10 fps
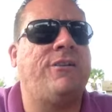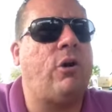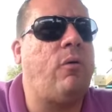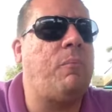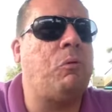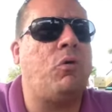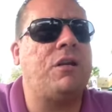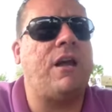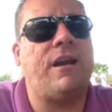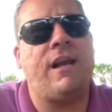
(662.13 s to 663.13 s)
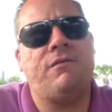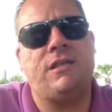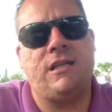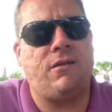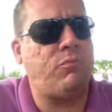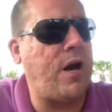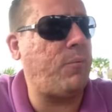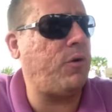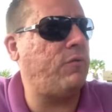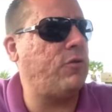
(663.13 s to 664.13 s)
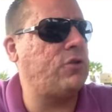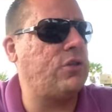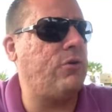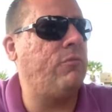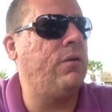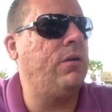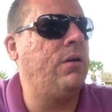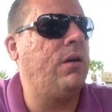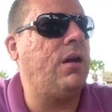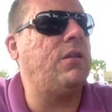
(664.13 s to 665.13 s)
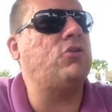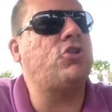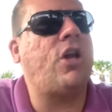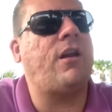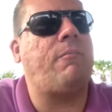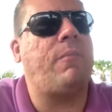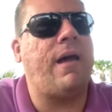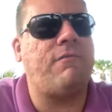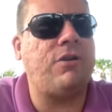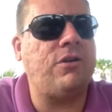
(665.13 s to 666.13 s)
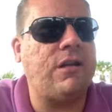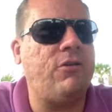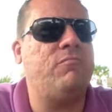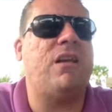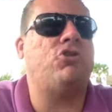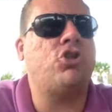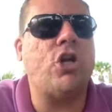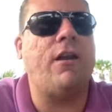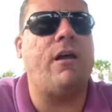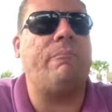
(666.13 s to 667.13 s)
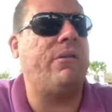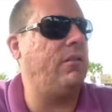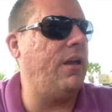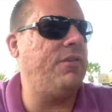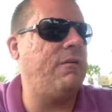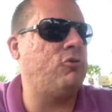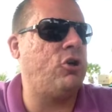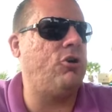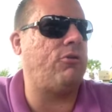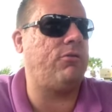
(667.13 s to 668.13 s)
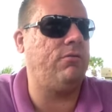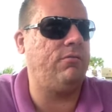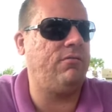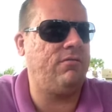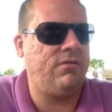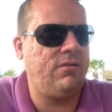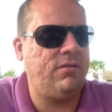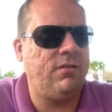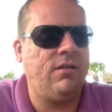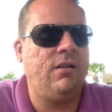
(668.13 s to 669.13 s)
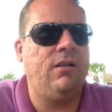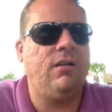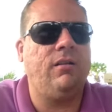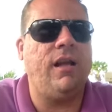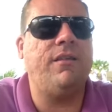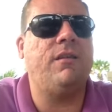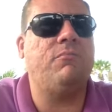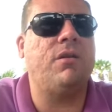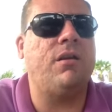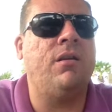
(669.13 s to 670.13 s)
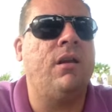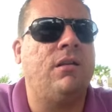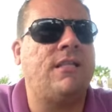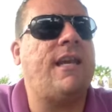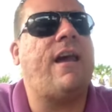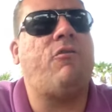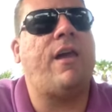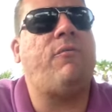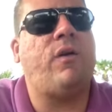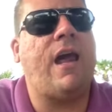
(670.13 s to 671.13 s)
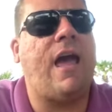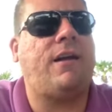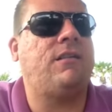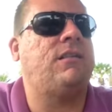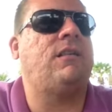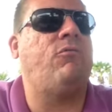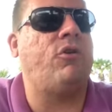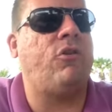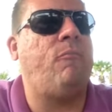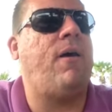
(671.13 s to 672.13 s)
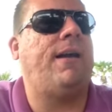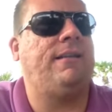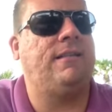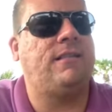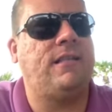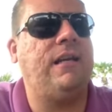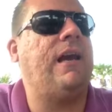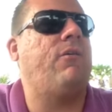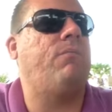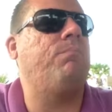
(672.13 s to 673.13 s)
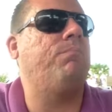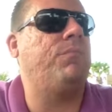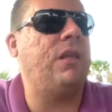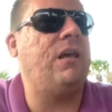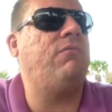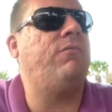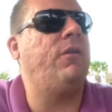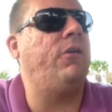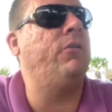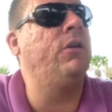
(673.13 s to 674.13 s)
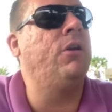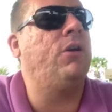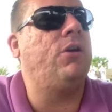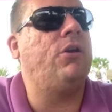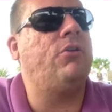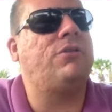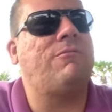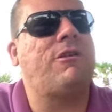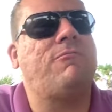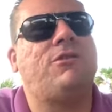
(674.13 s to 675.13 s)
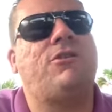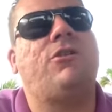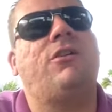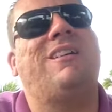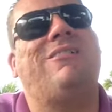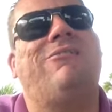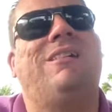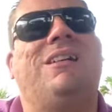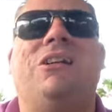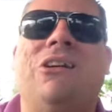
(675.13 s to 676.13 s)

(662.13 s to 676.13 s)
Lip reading: go up or down. I have to see the property first, though. And then shut up. After you tell them that, shut up. Let them talk. Let them see how they react. See where their mind is. See how they feel. You know, sometimes they're going to go, well, you